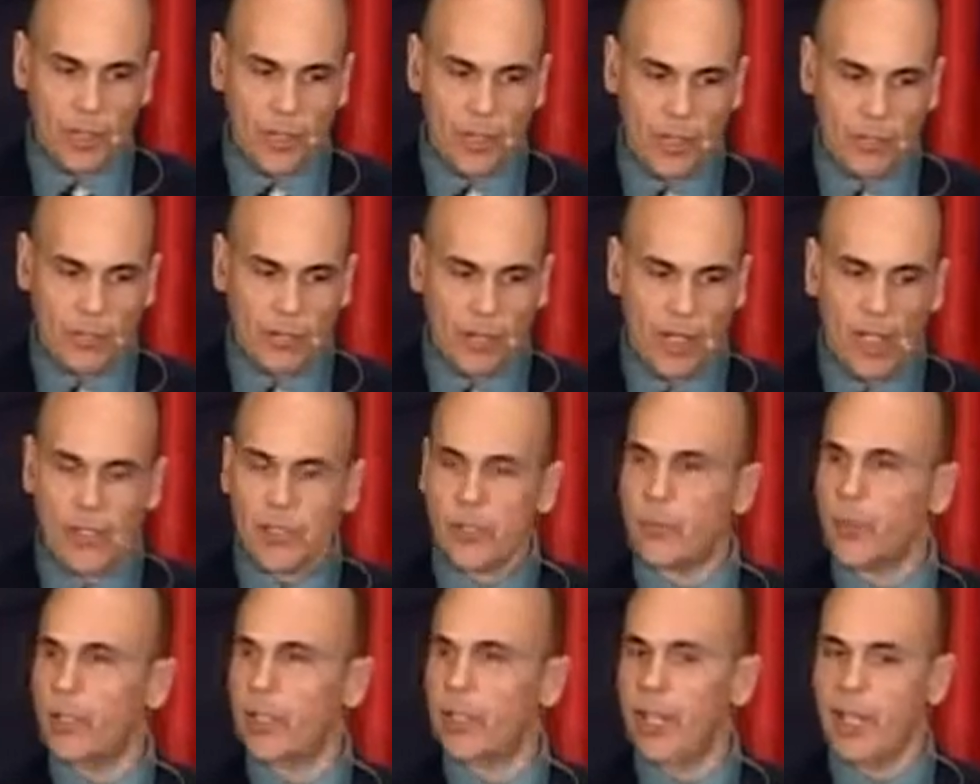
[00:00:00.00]
and
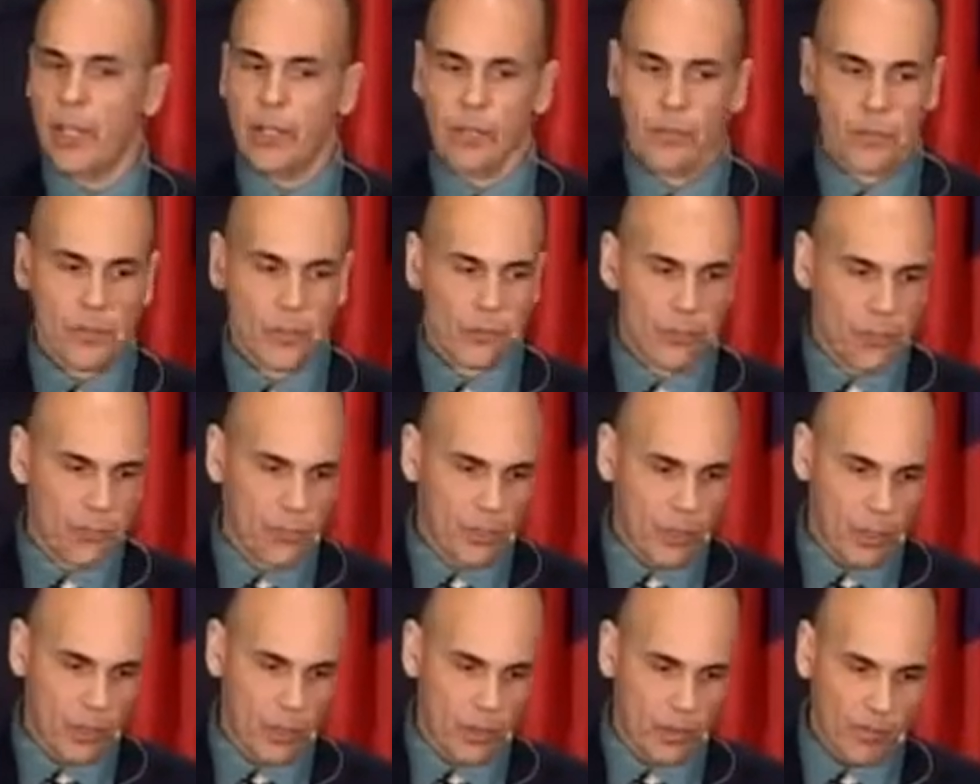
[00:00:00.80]
advisory councils,
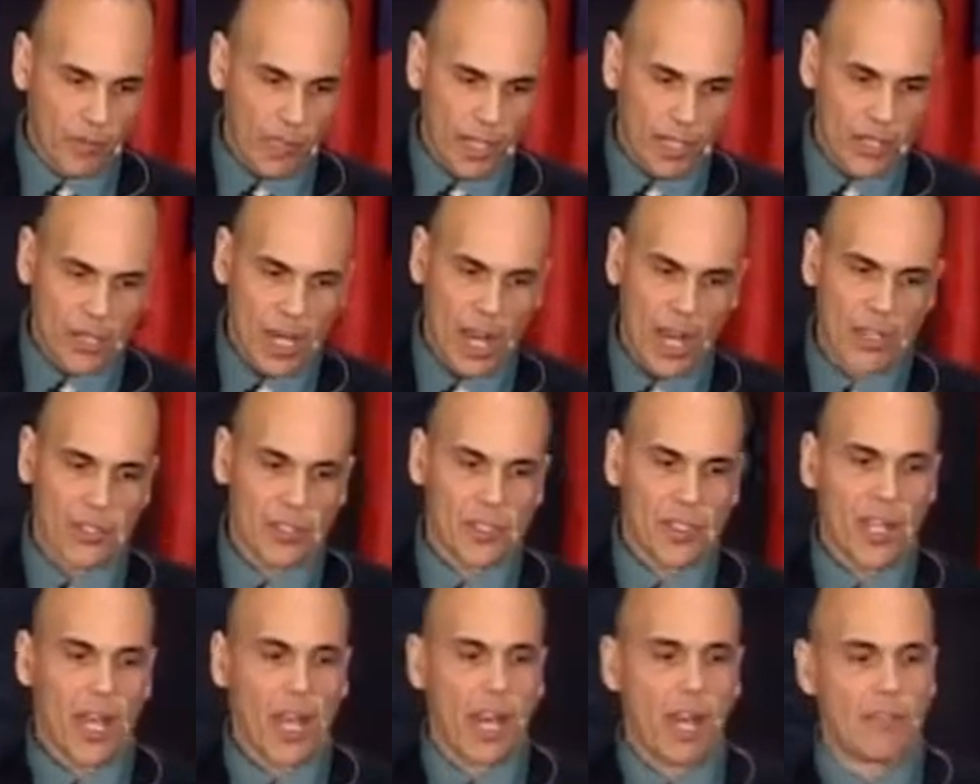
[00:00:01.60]
the OFH has
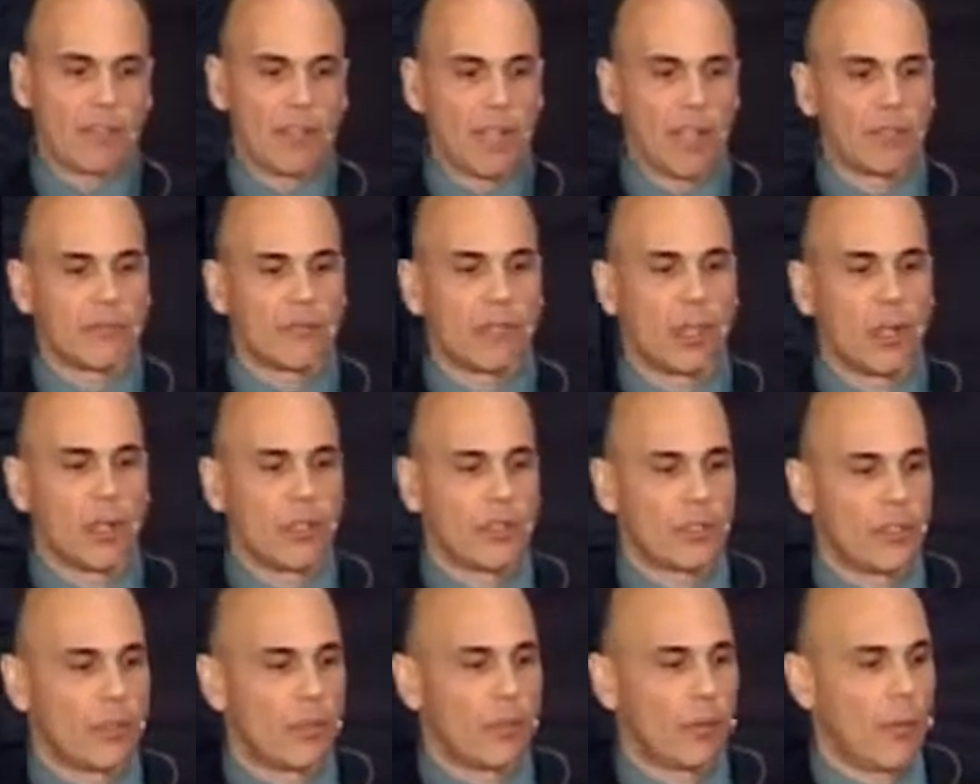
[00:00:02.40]
staff and
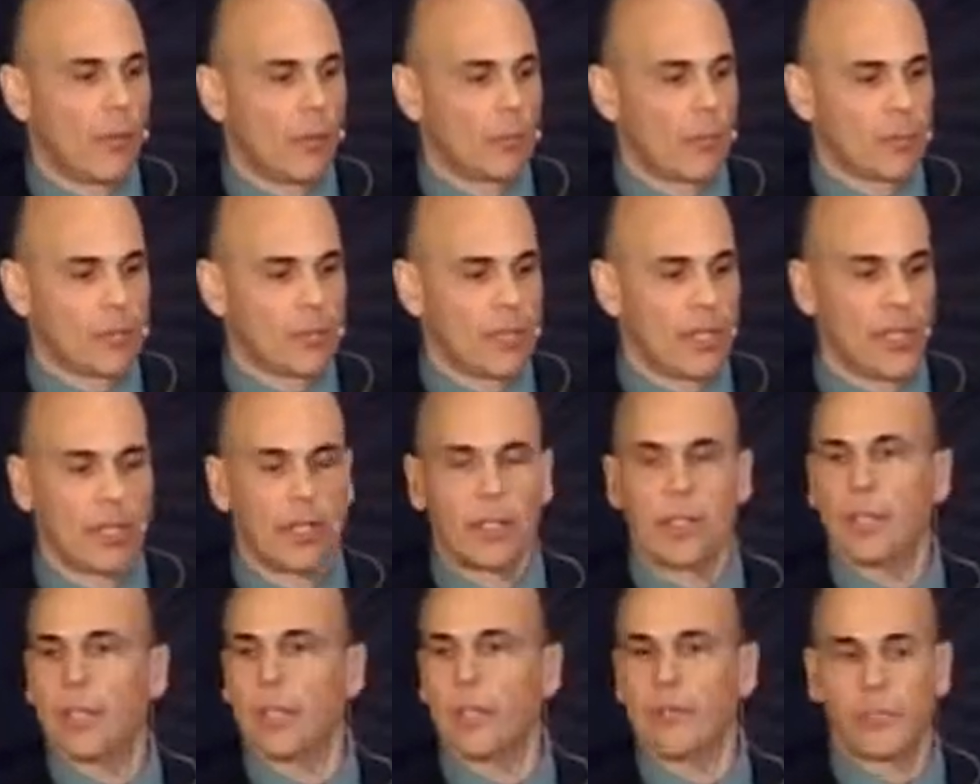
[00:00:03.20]
volunteer
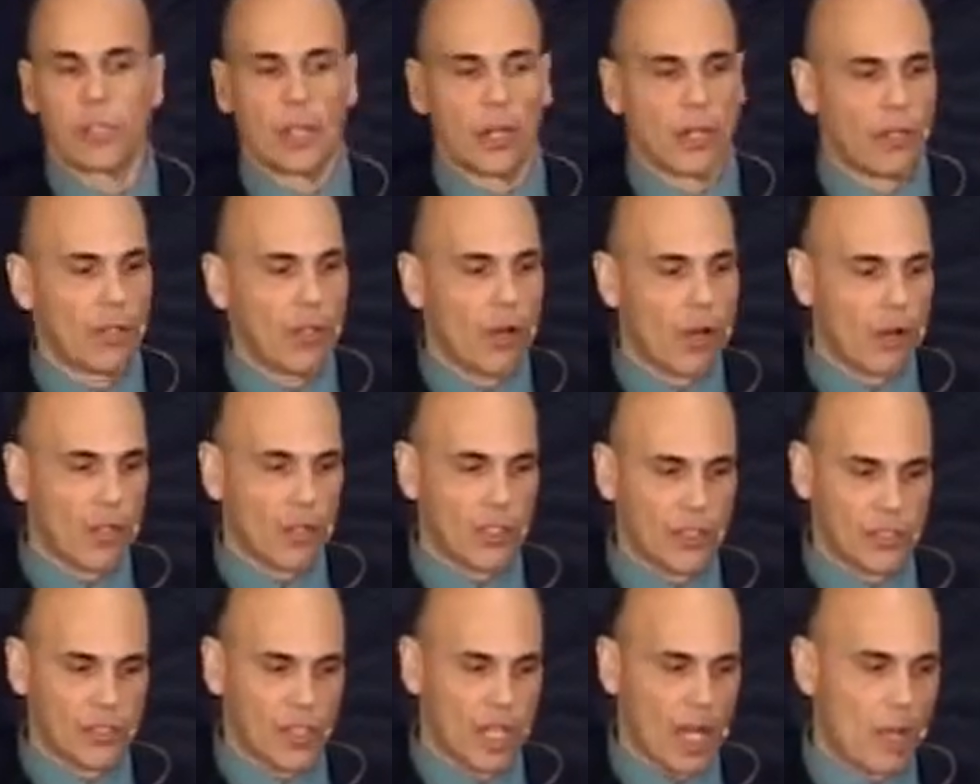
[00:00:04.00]
representatives on
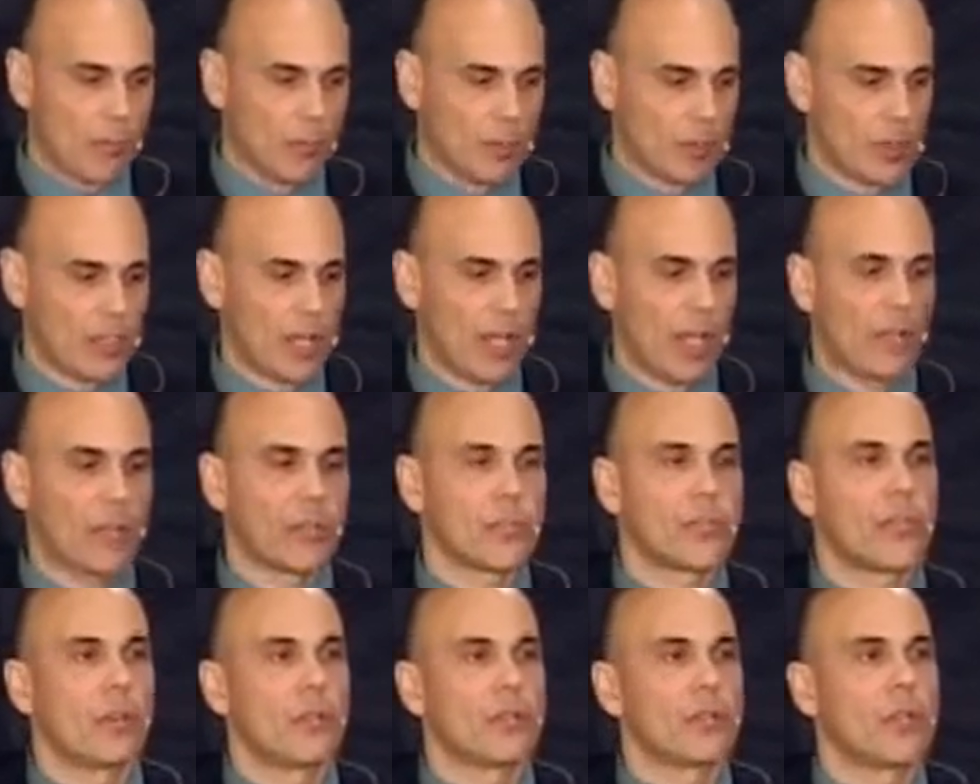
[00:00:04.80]
all established
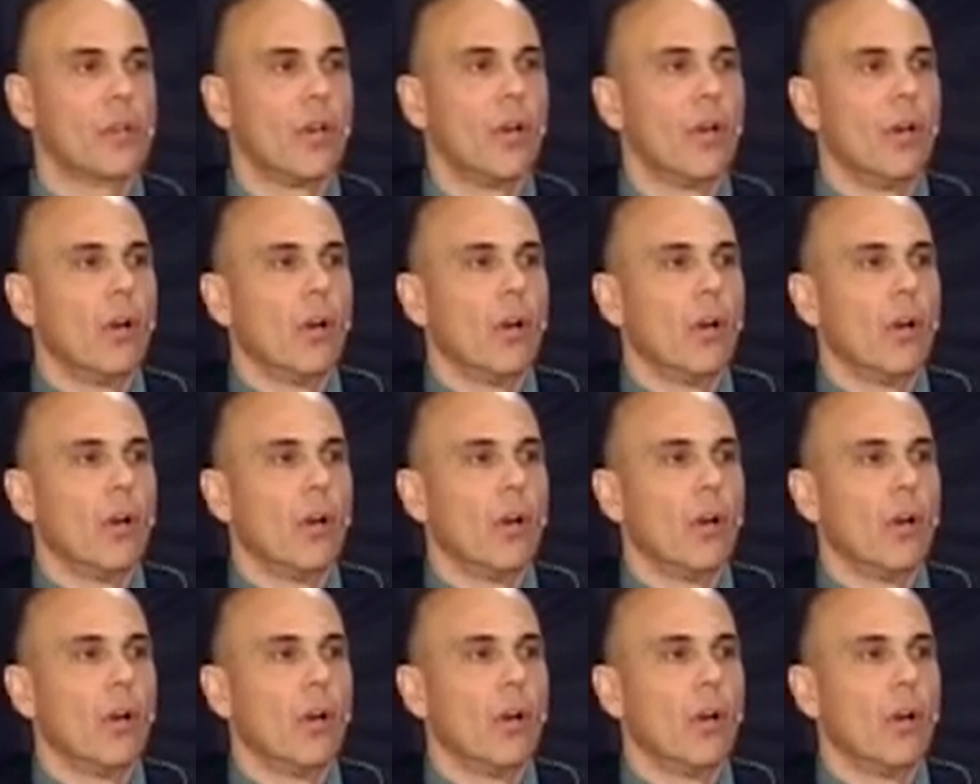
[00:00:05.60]
councils.